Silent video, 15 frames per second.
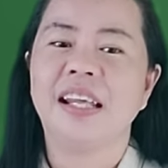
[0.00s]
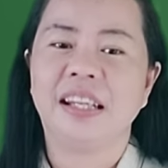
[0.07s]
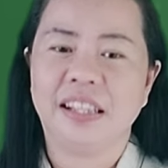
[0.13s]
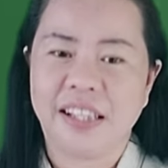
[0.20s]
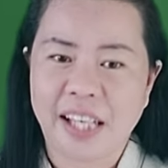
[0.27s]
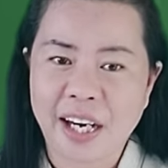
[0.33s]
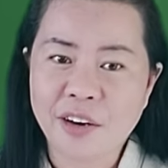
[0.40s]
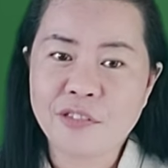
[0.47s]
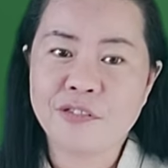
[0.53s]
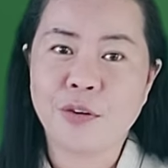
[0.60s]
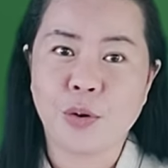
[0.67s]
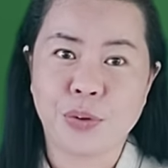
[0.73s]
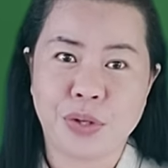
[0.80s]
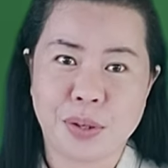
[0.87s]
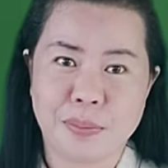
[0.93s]
Their
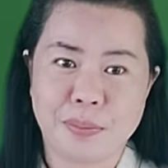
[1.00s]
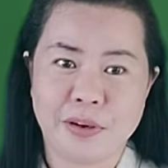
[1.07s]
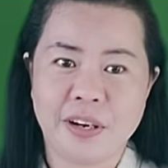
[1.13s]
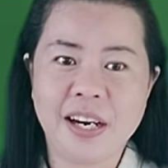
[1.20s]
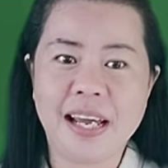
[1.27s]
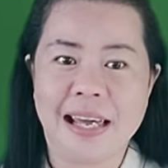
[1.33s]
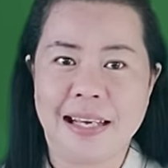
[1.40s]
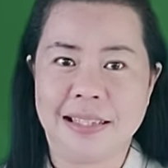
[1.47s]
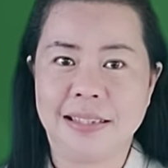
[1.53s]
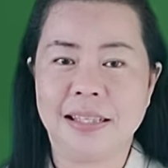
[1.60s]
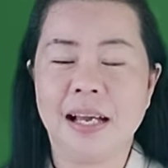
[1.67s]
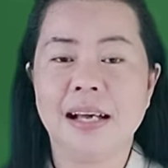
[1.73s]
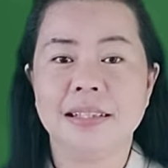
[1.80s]
phone number is